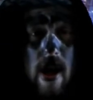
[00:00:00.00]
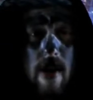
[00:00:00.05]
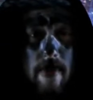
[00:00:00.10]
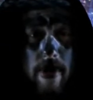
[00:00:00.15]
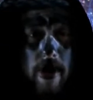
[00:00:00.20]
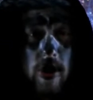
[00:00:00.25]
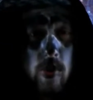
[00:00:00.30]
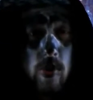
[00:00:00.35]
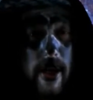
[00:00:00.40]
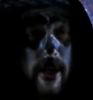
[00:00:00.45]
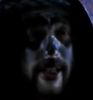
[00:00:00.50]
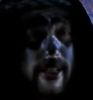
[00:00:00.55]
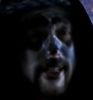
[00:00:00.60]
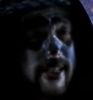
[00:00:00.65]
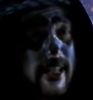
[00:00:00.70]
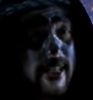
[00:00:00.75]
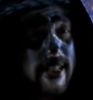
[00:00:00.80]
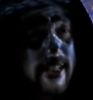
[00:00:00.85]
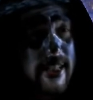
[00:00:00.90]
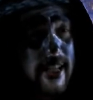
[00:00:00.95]
between
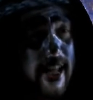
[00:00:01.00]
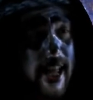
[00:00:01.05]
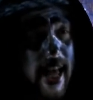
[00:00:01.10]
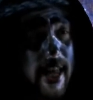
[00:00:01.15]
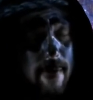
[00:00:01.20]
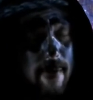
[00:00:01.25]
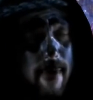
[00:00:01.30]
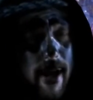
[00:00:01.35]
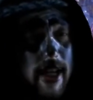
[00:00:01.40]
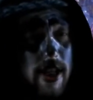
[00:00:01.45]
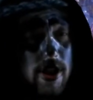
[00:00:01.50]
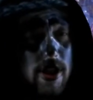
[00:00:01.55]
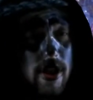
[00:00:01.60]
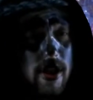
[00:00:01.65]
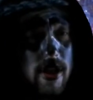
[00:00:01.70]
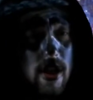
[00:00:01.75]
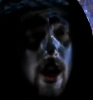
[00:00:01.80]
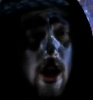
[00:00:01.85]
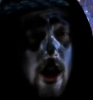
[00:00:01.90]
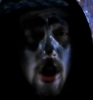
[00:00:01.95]
Disney
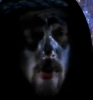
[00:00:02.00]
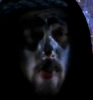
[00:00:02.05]
Animation,